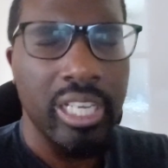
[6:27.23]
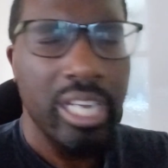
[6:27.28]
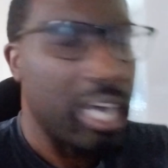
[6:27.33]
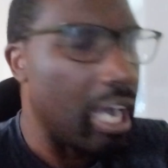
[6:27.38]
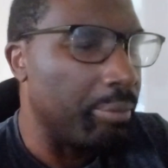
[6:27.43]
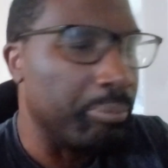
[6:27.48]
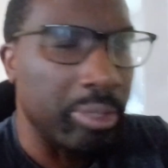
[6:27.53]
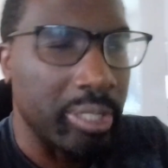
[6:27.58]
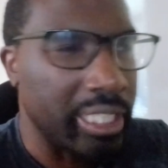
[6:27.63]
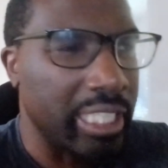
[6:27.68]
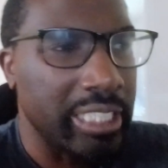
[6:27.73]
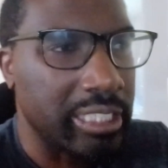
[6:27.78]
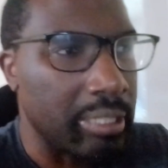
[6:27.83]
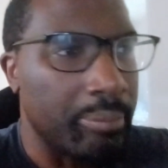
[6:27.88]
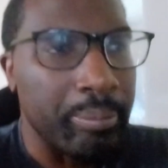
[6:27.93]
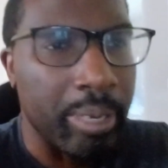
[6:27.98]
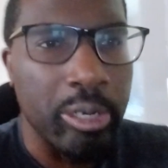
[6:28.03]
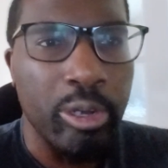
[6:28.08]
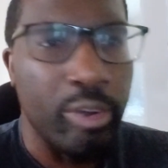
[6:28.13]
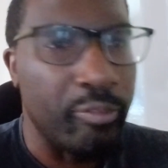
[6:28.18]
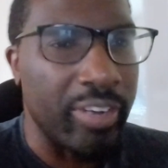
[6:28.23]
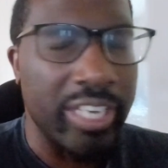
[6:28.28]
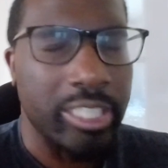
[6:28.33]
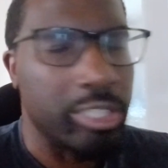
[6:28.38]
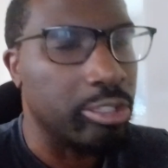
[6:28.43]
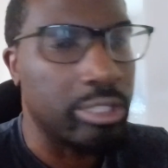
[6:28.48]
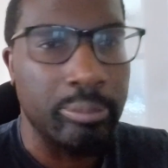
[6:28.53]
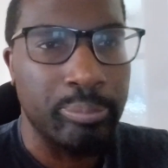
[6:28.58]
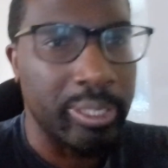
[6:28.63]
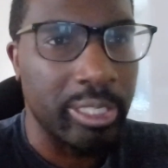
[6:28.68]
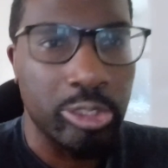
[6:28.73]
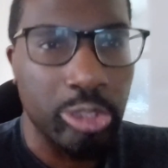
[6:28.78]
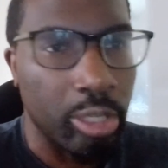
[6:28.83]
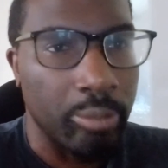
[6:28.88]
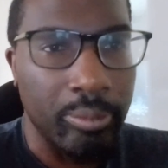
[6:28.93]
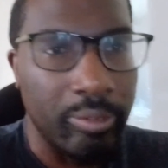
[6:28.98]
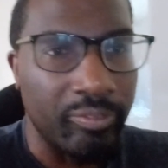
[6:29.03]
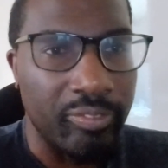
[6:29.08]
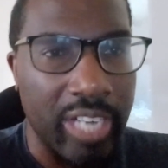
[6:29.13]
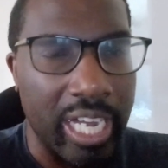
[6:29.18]
I'm not here to motivate you to be a
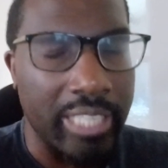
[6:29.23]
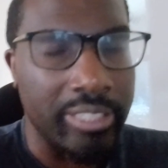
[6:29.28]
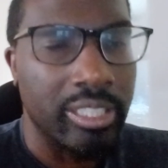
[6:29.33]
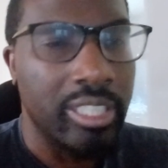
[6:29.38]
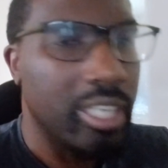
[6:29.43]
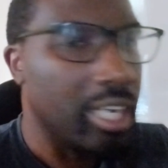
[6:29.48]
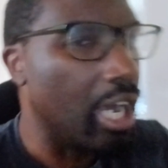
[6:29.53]
Tottenham fan.